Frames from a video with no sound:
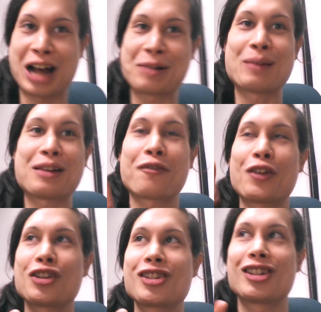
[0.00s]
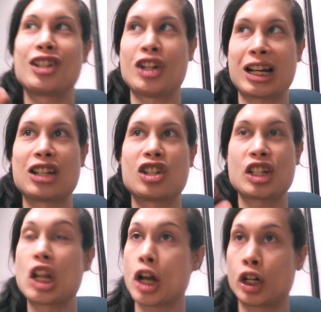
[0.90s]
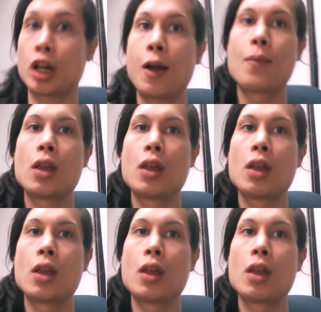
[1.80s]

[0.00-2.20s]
my first chicken slaughtered